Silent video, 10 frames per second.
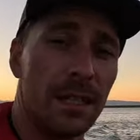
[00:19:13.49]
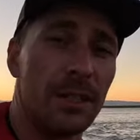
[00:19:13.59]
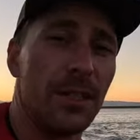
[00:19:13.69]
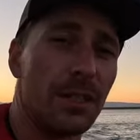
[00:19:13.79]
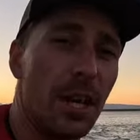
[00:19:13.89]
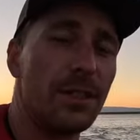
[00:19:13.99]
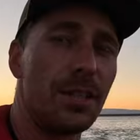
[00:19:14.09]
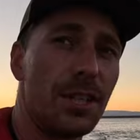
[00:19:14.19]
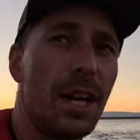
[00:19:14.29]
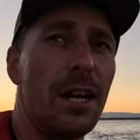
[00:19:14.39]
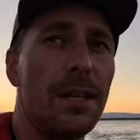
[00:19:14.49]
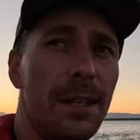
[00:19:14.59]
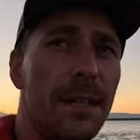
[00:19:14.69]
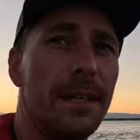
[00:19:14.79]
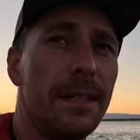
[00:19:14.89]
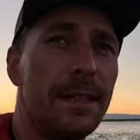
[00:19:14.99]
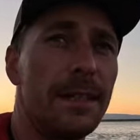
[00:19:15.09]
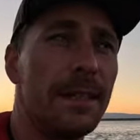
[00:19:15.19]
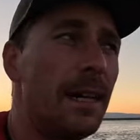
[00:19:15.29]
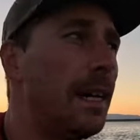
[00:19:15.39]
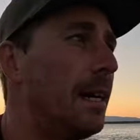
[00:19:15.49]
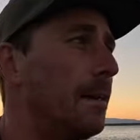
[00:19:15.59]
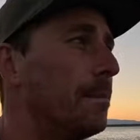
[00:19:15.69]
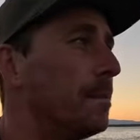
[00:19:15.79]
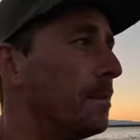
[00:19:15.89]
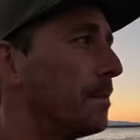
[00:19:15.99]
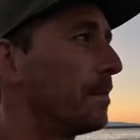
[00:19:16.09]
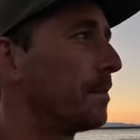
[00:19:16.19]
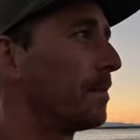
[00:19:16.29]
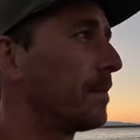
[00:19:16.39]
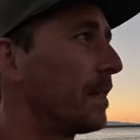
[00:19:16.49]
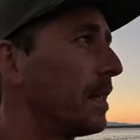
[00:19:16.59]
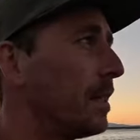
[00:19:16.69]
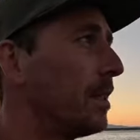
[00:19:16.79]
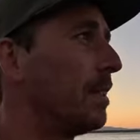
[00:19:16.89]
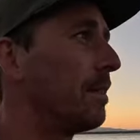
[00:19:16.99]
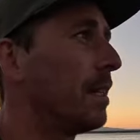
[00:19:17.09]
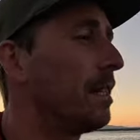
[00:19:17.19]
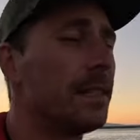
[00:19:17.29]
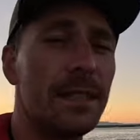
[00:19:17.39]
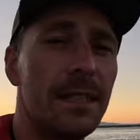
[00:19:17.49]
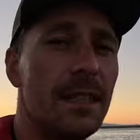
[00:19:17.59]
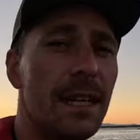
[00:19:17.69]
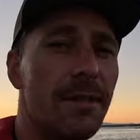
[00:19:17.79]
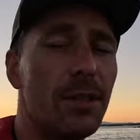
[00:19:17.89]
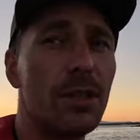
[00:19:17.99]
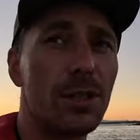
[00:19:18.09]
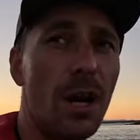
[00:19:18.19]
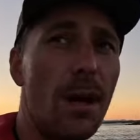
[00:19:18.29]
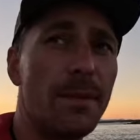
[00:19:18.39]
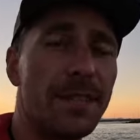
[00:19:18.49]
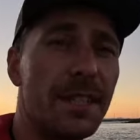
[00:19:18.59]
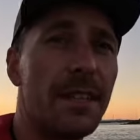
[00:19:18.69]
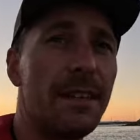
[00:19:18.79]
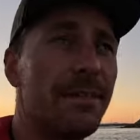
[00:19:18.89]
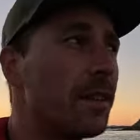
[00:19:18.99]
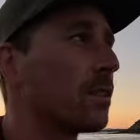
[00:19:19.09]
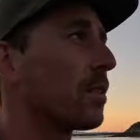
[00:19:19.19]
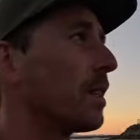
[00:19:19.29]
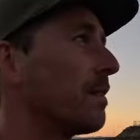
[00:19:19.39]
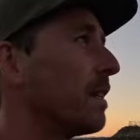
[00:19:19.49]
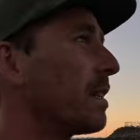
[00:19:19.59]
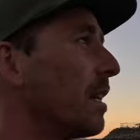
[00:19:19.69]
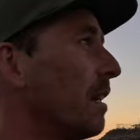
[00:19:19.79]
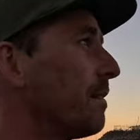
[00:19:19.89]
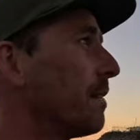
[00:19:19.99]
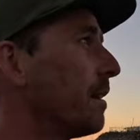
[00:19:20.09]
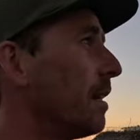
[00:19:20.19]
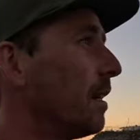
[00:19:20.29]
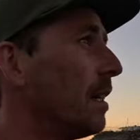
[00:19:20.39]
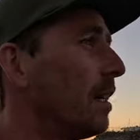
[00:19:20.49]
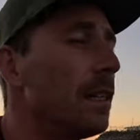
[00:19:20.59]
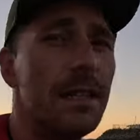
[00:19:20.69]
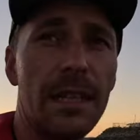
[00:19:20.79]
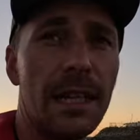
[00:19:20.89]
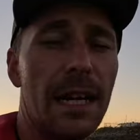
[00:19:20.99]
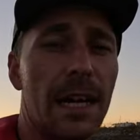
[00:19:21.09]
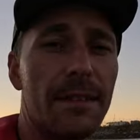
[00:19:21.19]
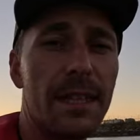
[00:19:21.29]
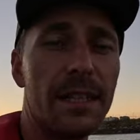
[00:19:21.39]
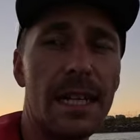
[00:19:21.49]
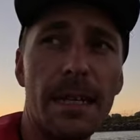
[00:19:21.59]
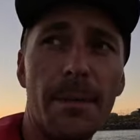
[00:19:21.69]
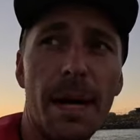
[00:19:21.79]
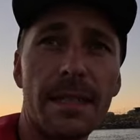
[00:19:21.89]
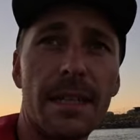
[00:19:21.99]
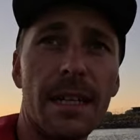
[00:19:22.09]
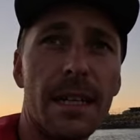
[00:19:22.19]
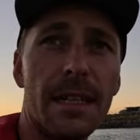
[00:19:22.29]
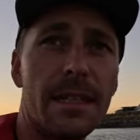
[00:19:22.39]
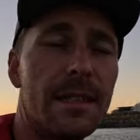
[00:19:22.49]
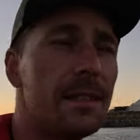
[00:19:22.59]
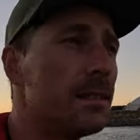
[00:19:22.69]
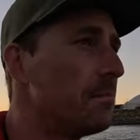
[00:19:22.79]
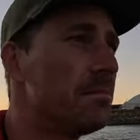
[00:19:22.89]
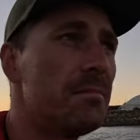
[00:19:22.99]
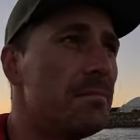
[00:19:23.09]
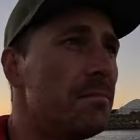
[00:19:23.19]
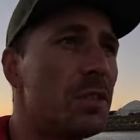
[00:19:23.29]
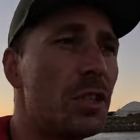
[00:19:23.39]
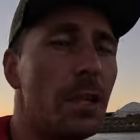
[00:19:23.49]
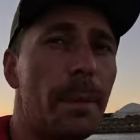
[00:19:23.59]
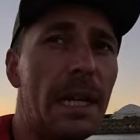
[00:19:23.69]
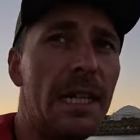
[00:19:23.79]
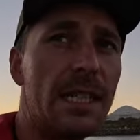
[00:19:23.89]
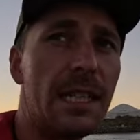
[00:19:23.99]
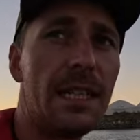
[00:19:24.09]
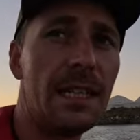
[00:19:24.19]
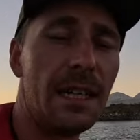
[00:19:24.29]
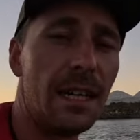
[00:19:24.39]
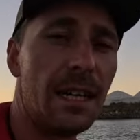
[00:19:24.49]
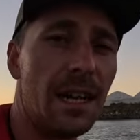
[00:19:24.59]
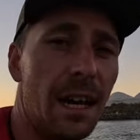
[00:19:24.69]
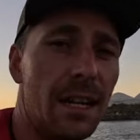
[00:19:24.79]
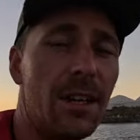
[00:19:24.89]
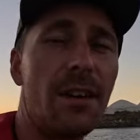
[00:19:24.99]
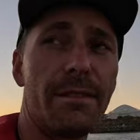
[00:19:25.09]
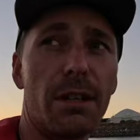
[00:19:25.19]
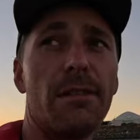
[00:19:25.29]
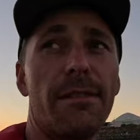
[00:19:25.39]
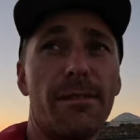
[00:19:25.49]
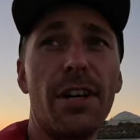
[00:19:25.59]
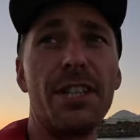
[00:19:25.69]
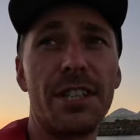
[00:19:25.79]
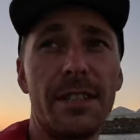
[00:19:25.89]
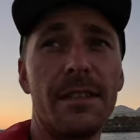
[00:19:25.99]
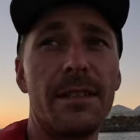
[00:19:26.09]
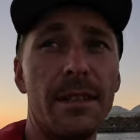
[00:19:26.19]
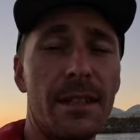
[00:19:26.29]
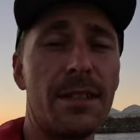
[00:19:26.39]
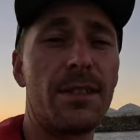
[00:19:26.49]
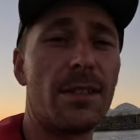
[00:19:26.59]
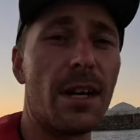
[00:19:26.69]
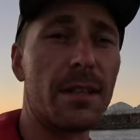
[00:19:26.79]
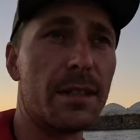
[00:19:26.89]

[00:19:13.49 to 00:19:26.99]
Just goes to show um, you'll never have a good time if you sit there feeling sorry for yourself. Get out there and get amongst it. Super easy and I feel refreshed, stoked.